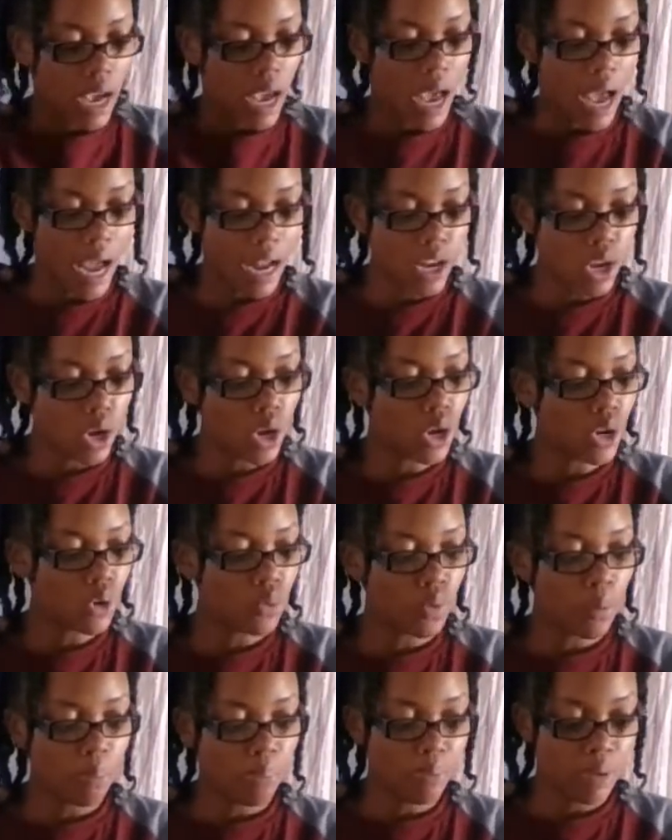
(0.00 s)
and you're going to
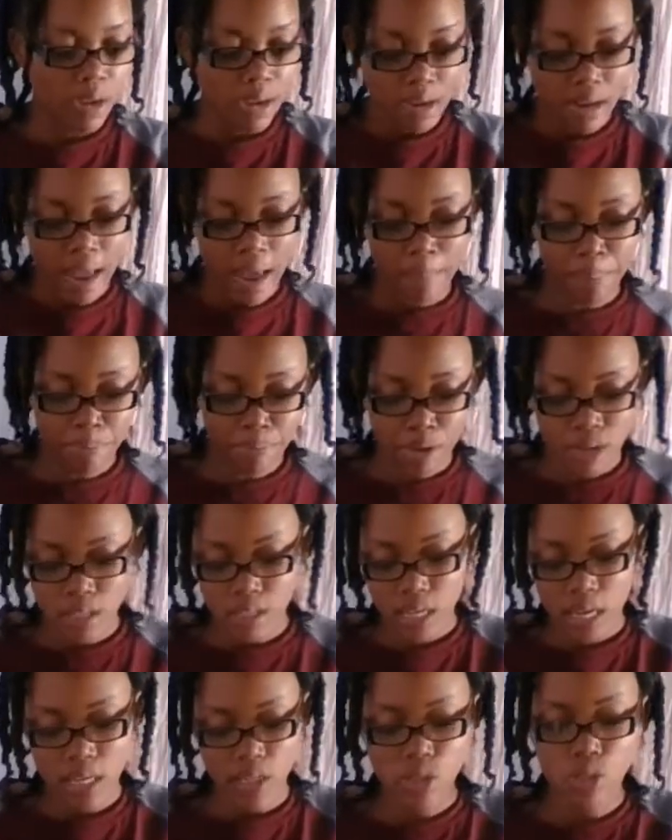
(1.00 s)
repeat that
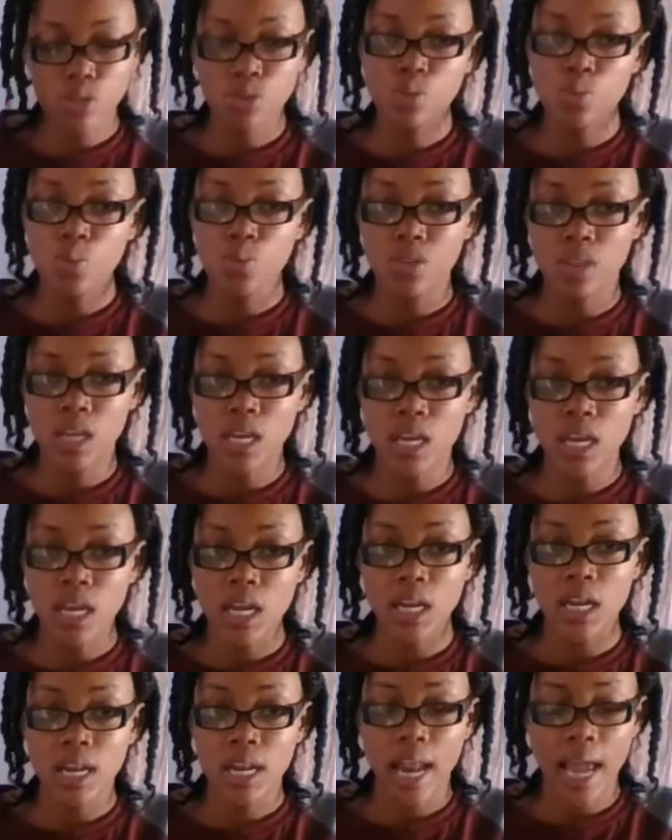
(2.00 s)
process to the
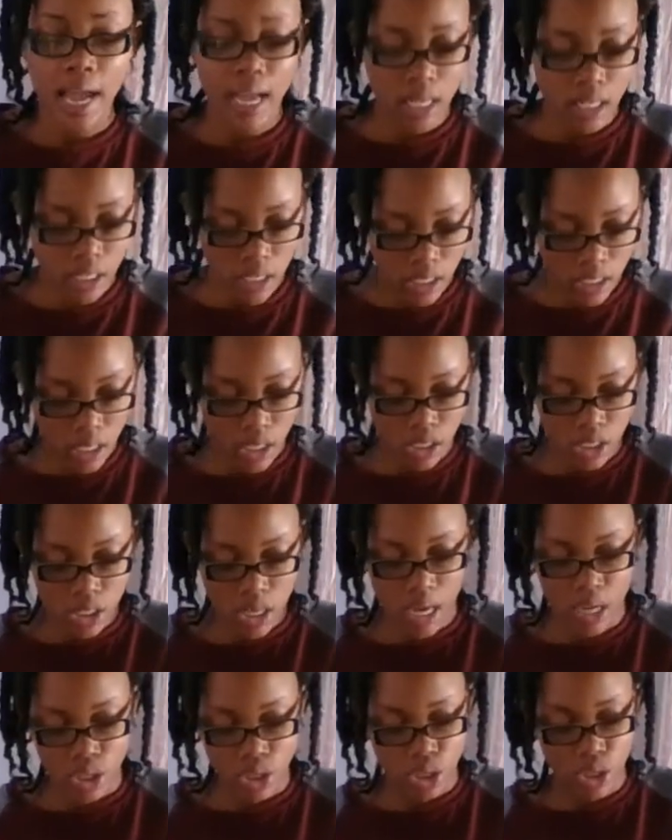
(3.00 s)
next
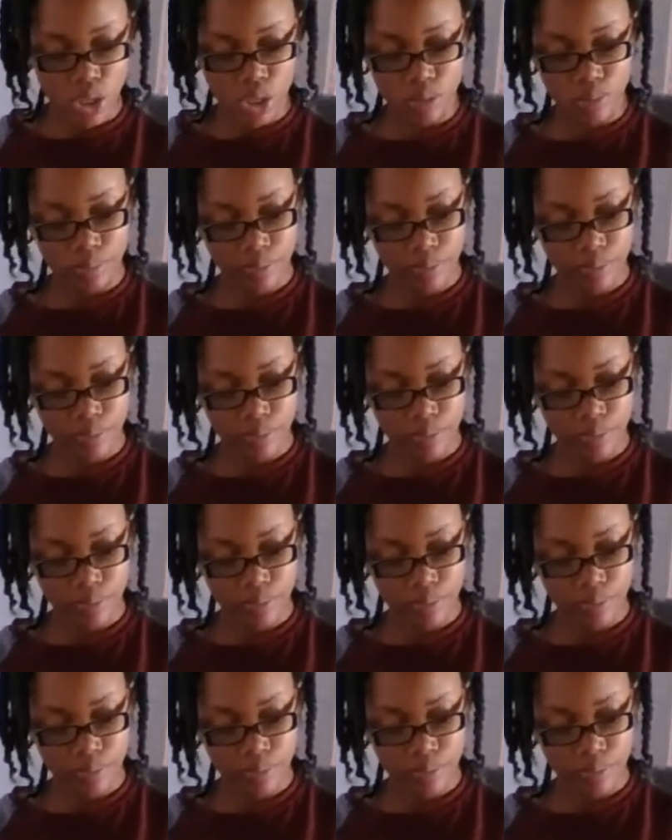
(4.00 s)
section.